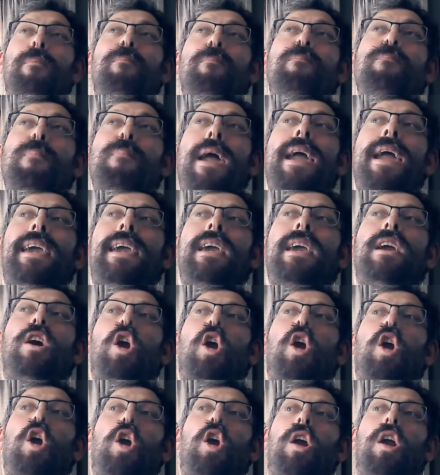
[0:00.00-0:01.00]
making
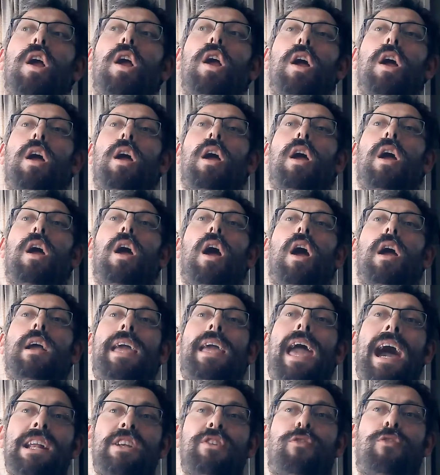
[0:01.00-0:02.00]
her
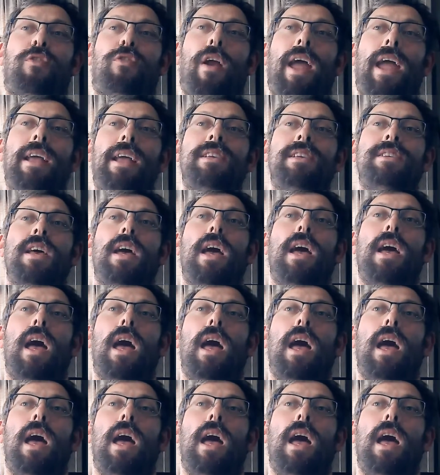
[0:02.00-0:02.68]
catchphrase,